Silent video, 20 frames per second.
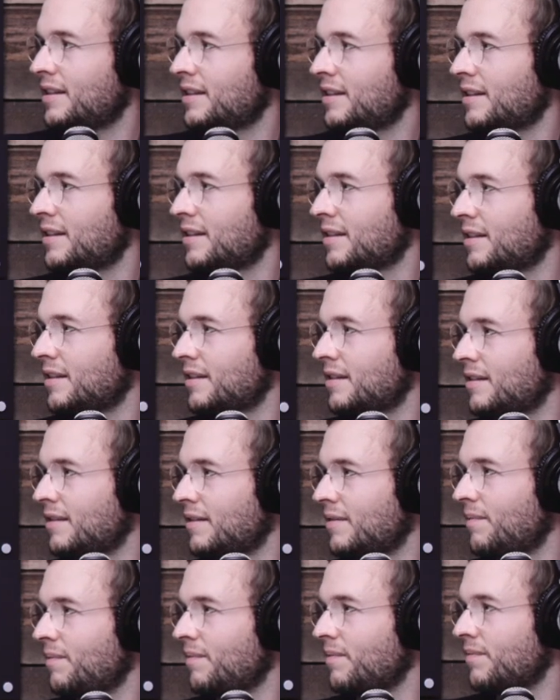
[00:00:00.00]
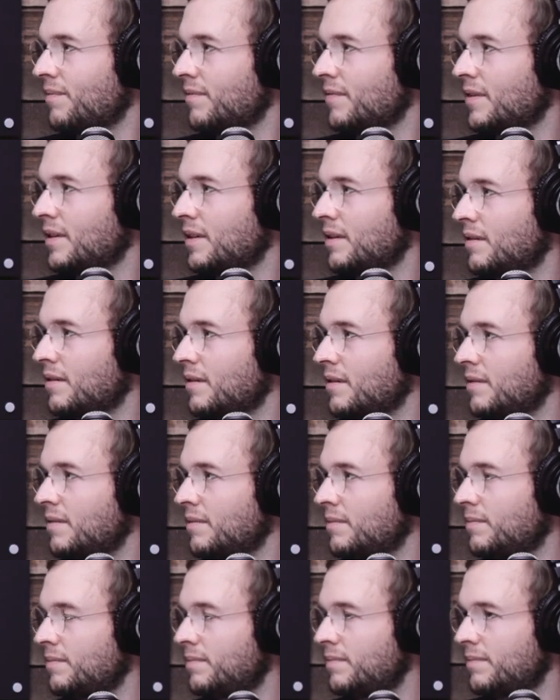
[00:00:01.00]

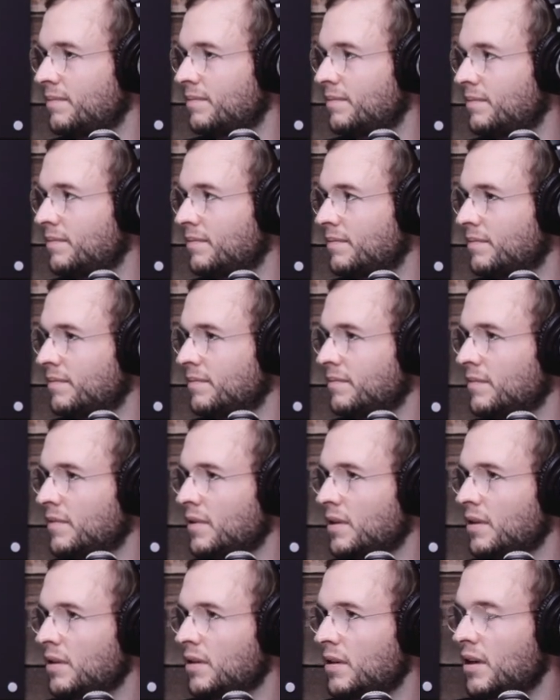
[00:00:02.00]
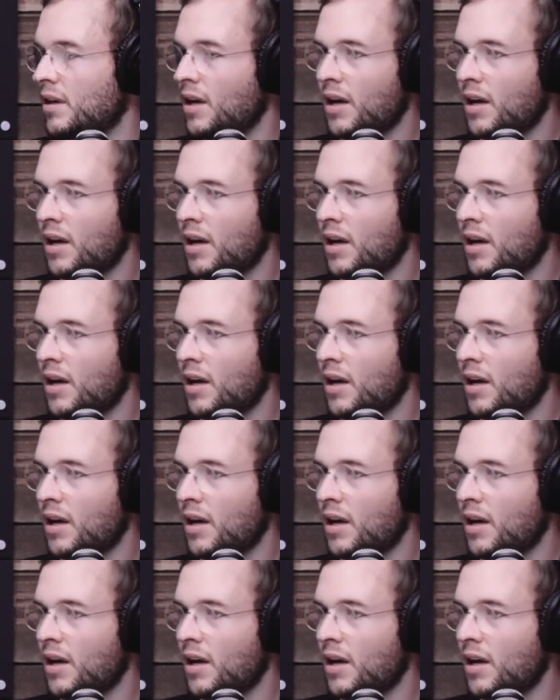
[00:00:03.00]
(silent)